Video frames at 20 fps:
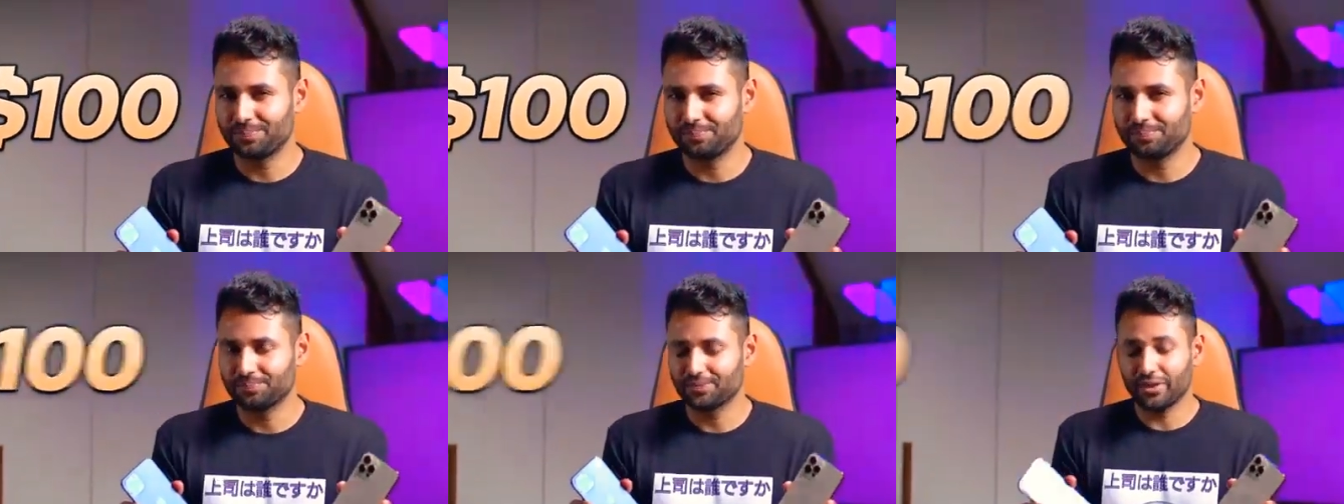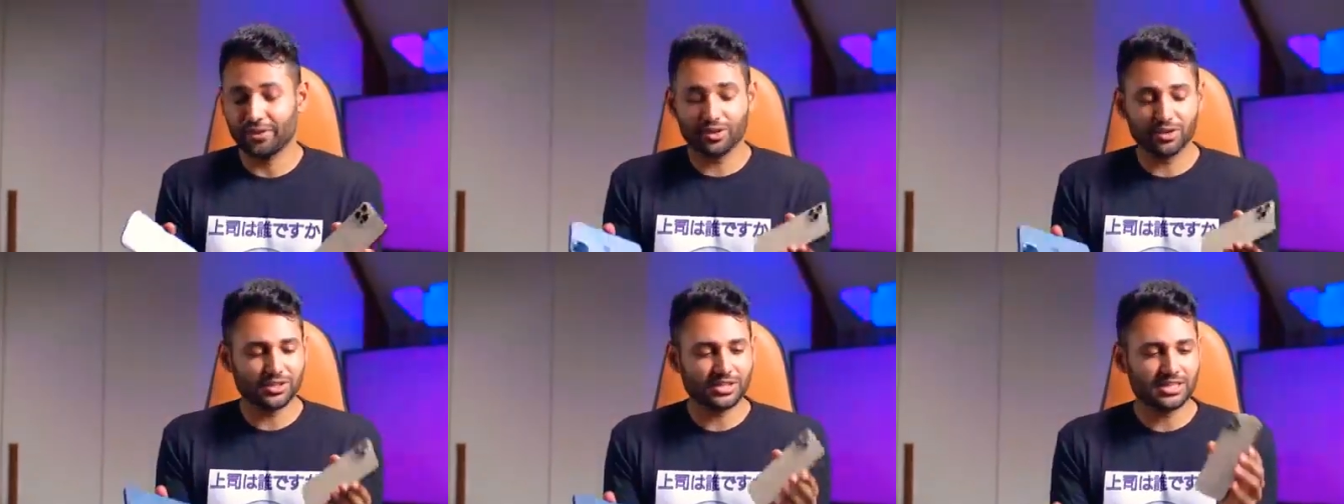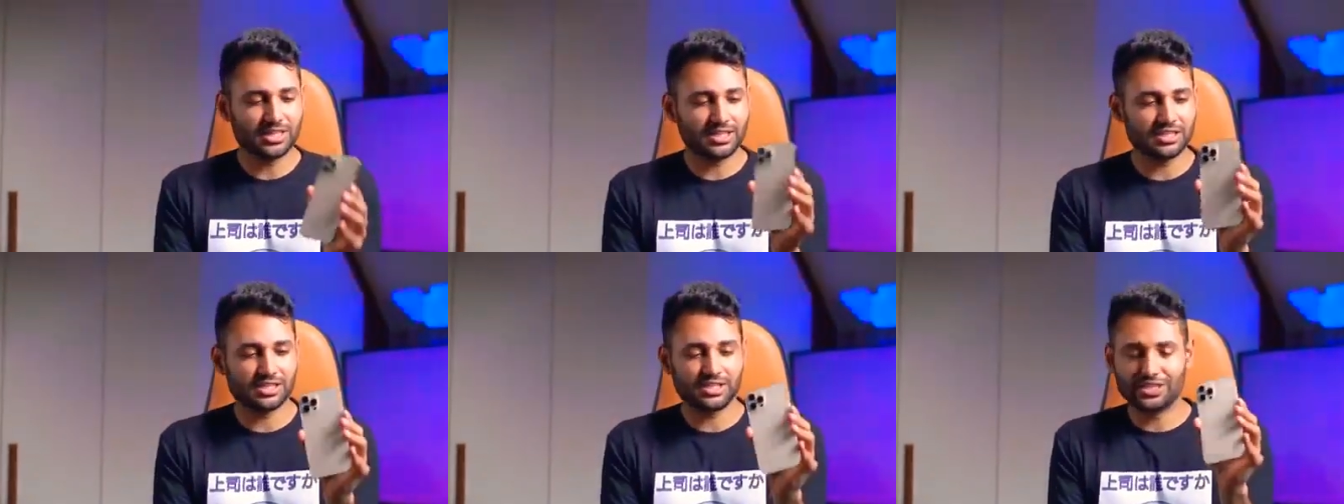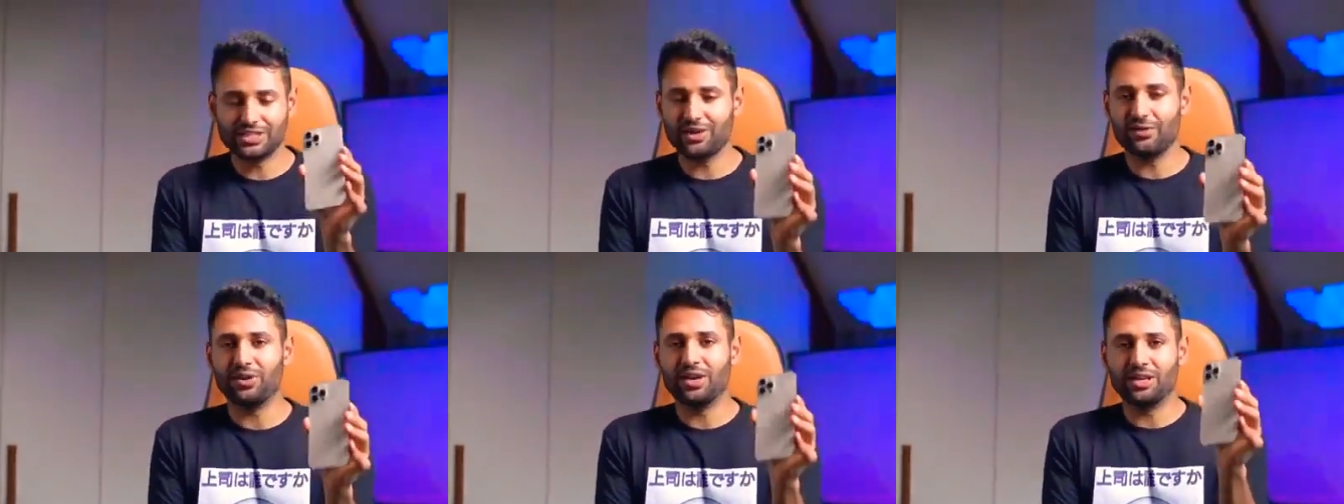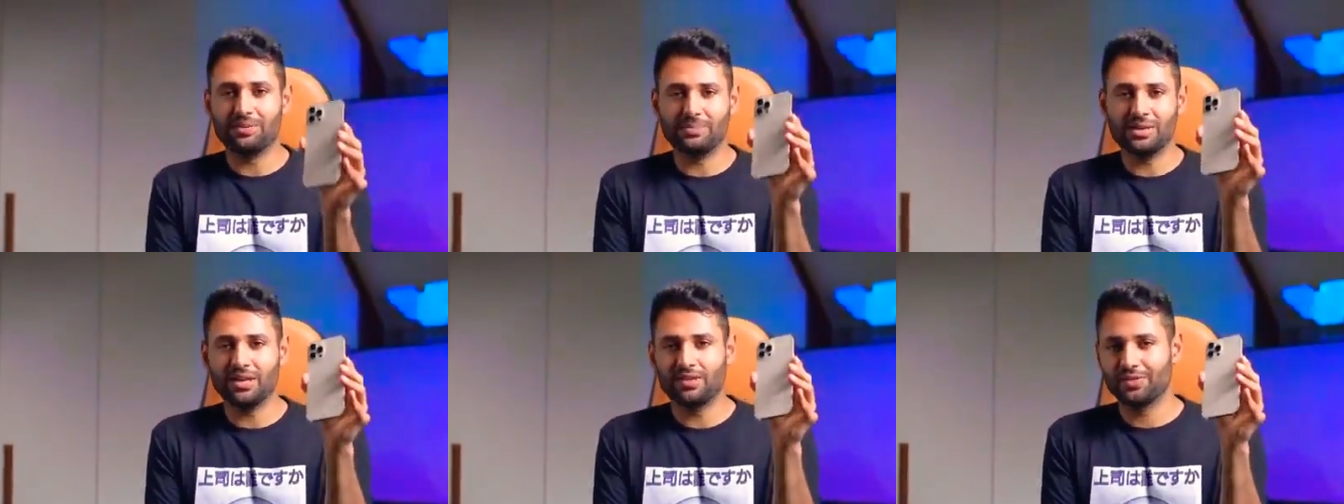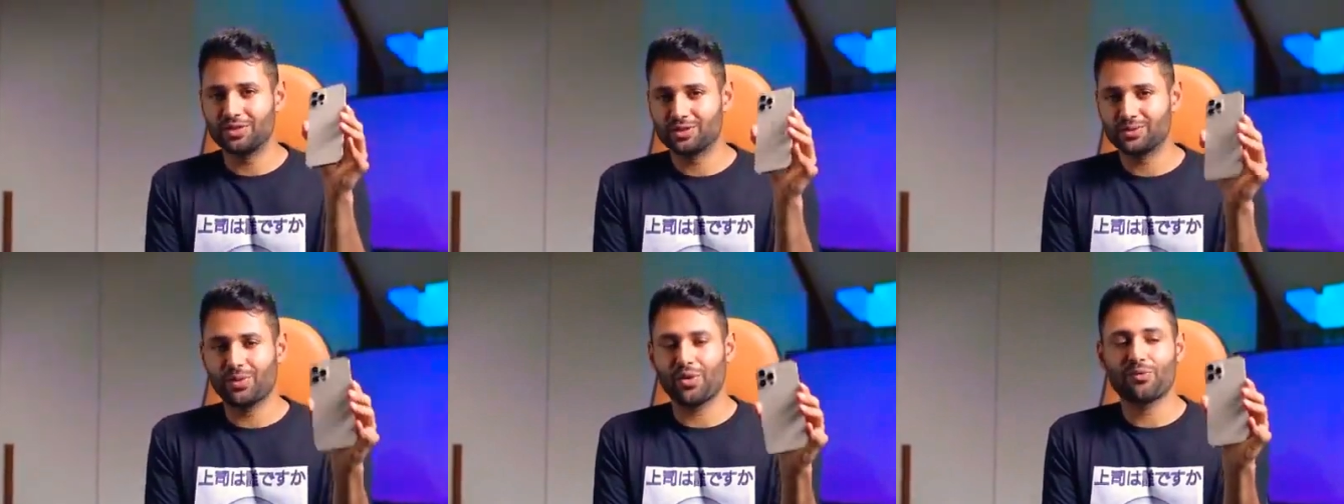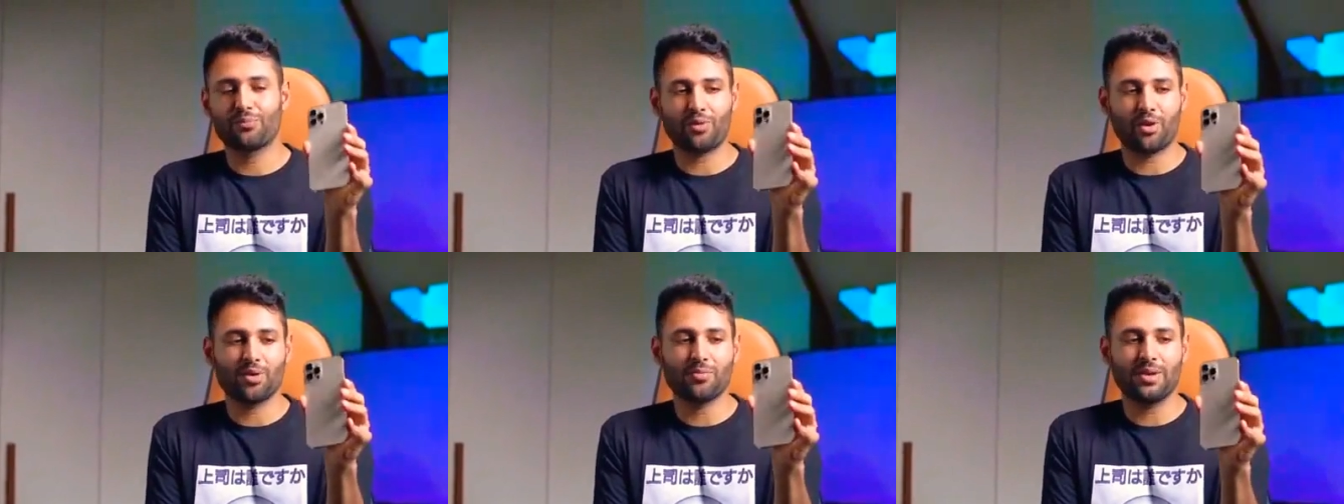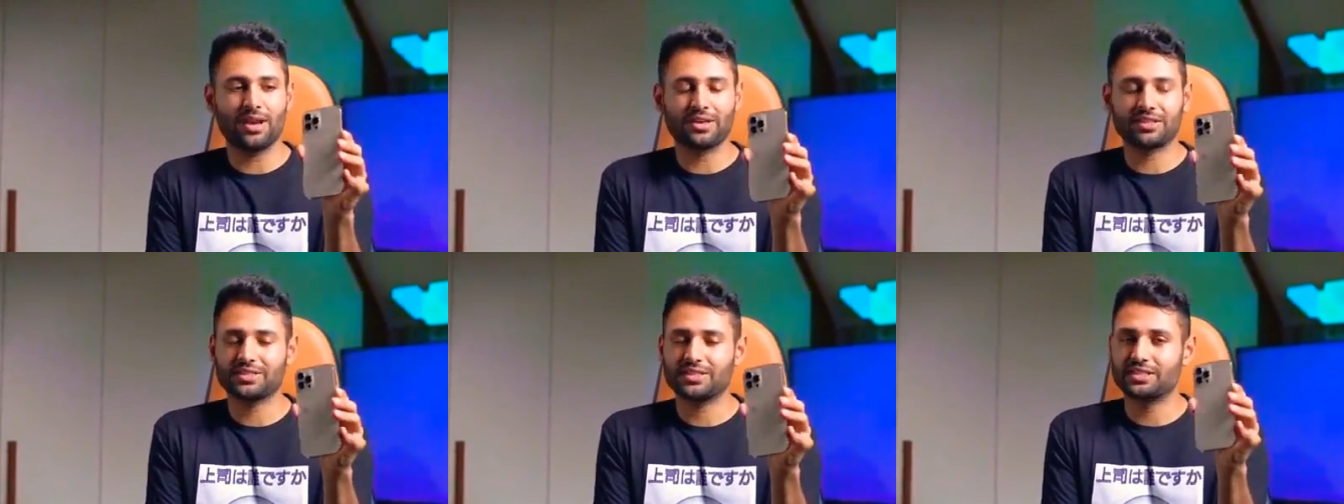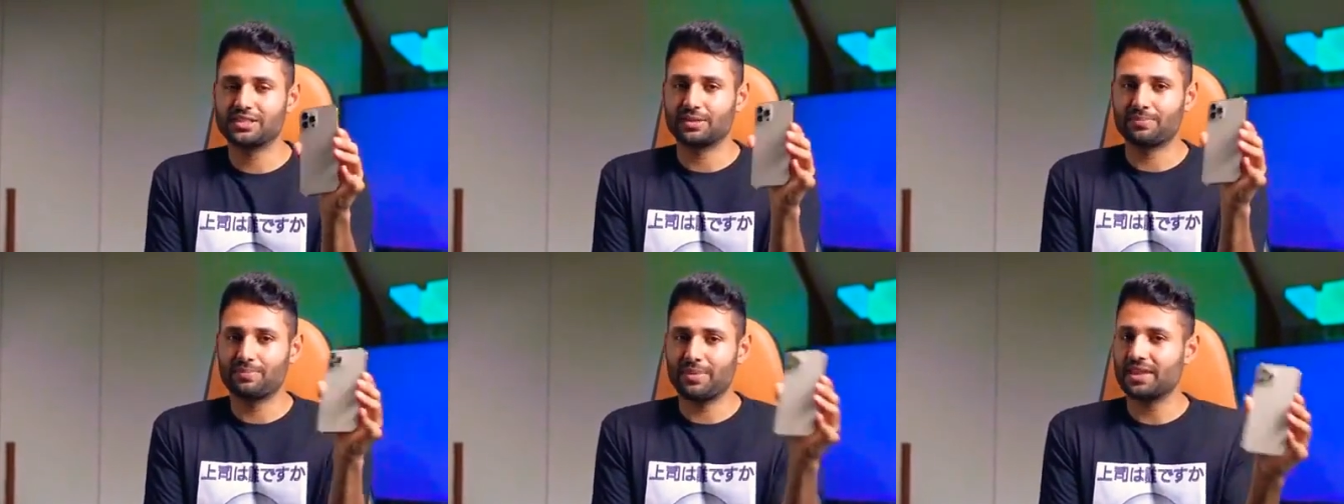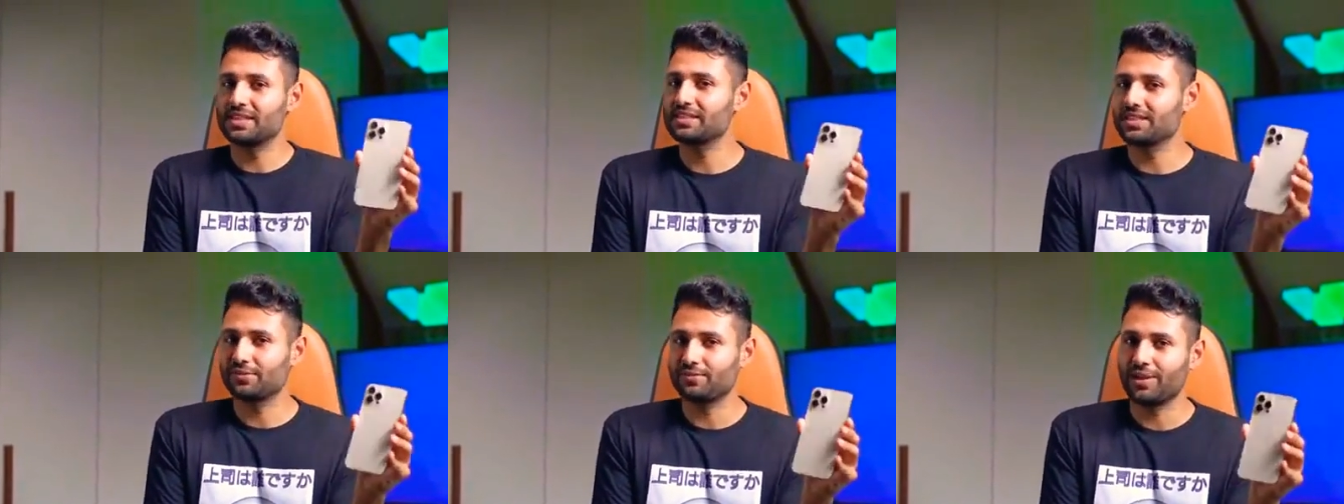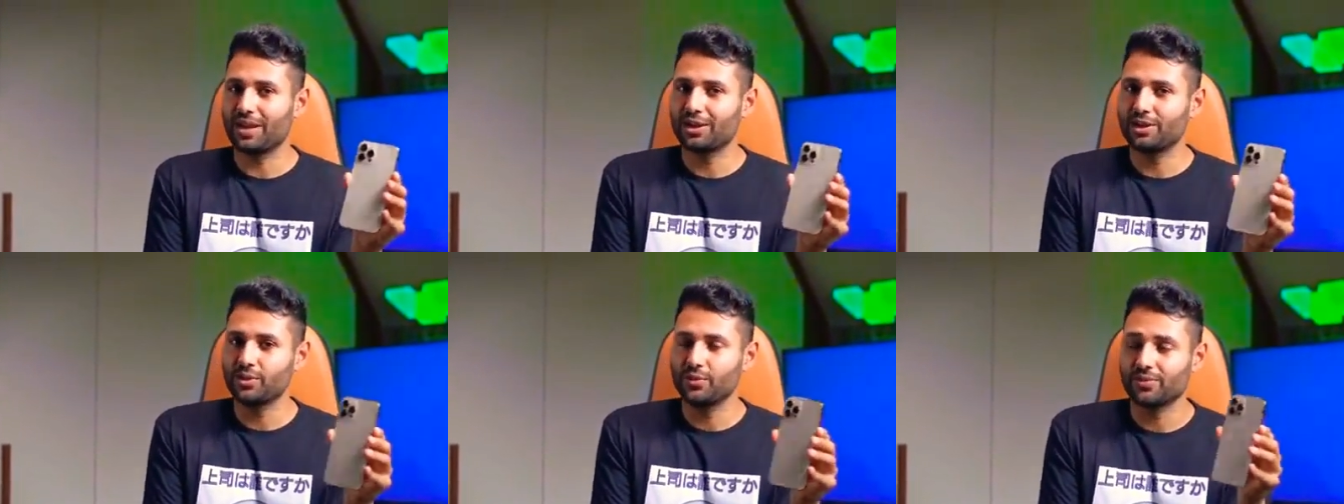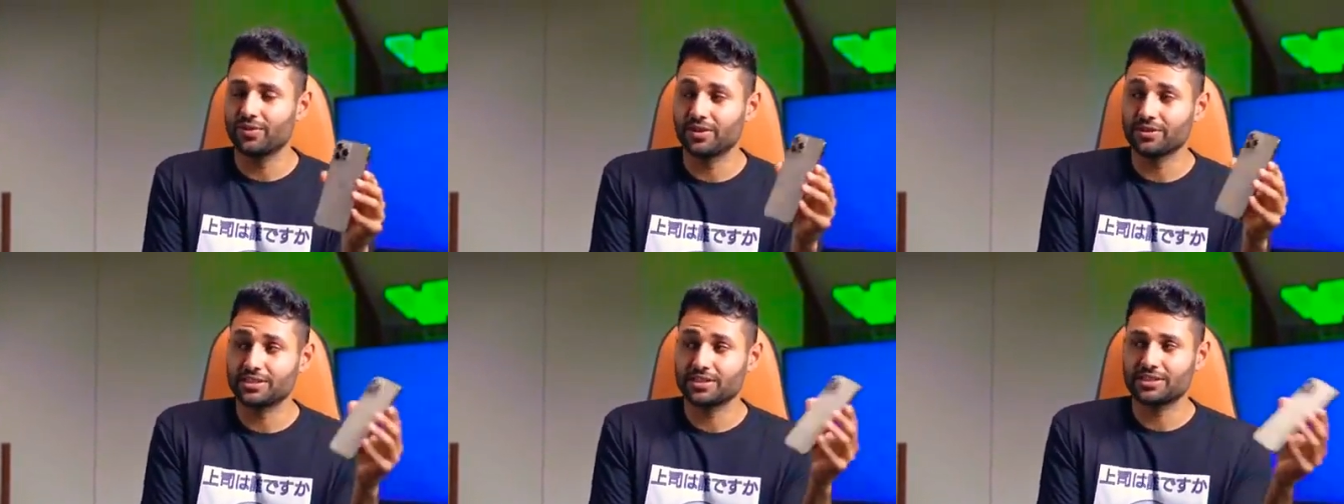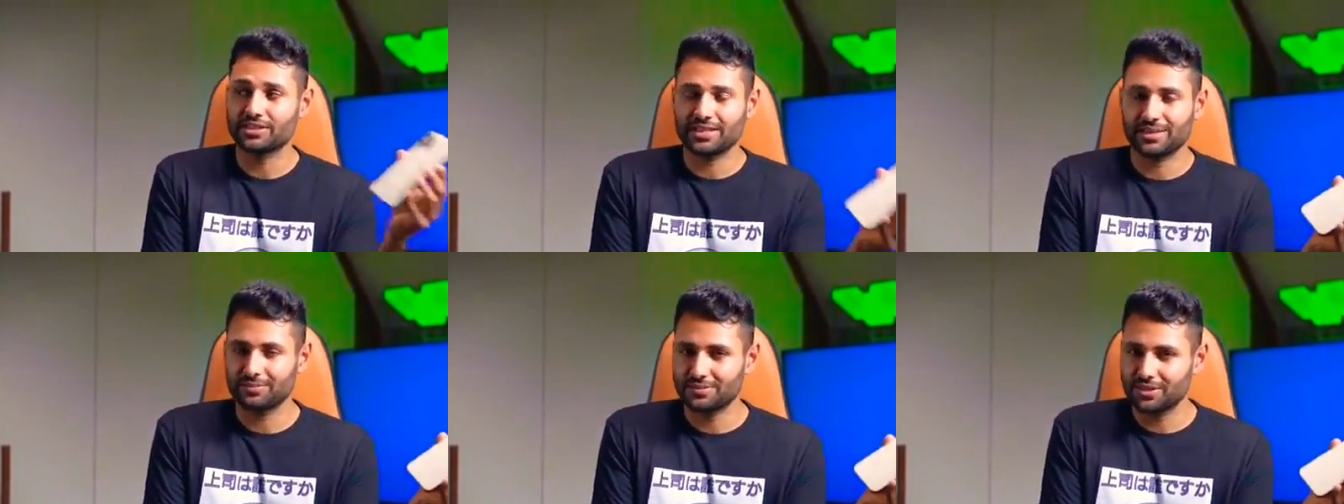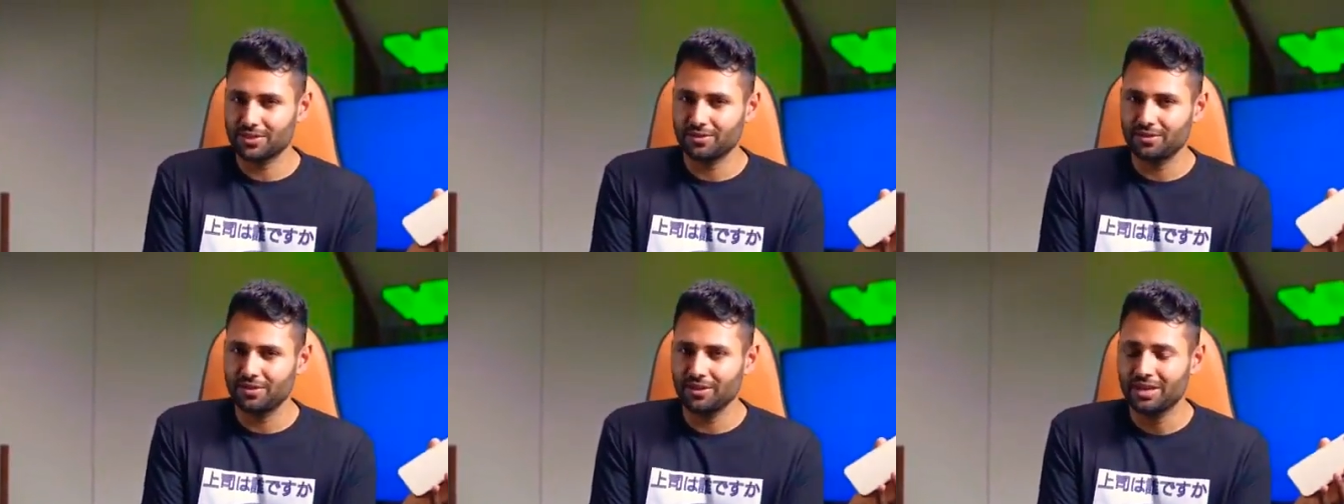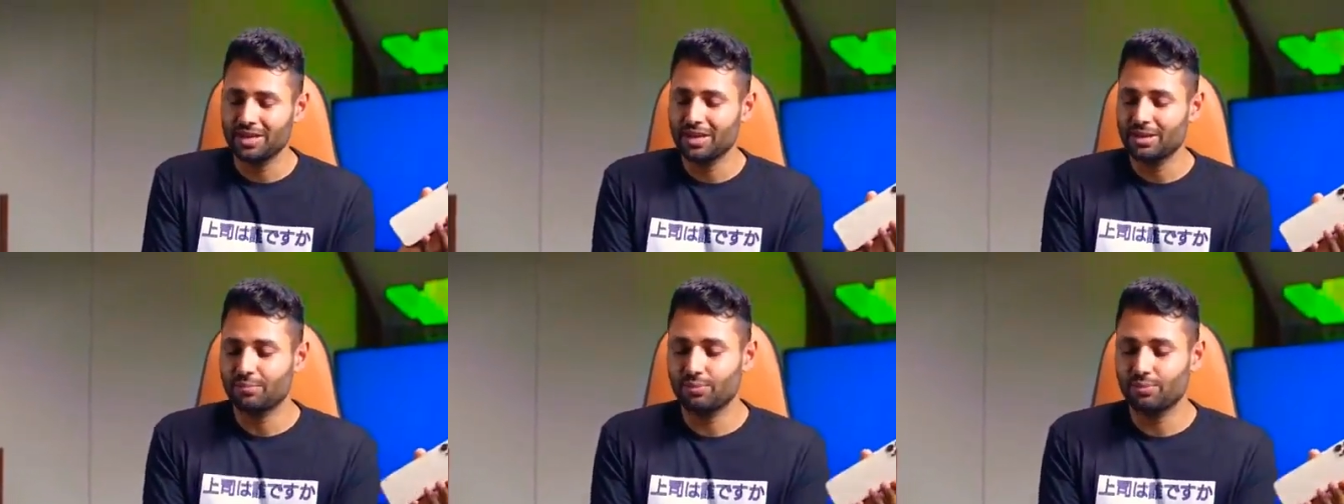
Now that doesn't necessarily mean the 12 Pro Max is amazing value versus Samsung,